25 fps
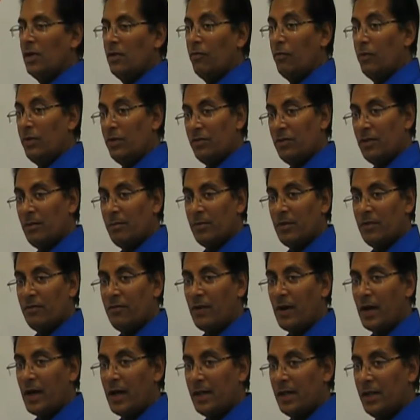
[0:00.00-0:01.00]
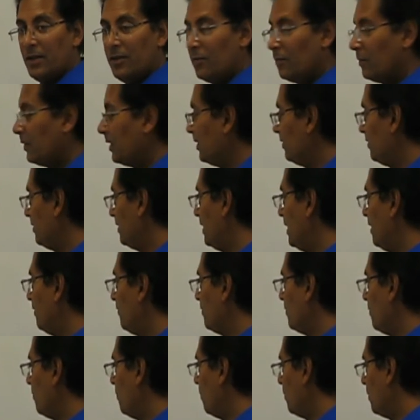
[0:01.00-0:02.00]
if we simplify this, what is
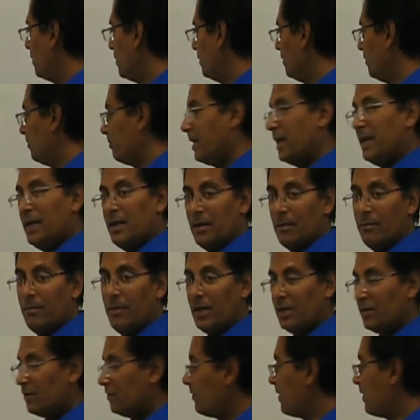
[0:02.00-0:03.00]
11 quarters? Make it a mixed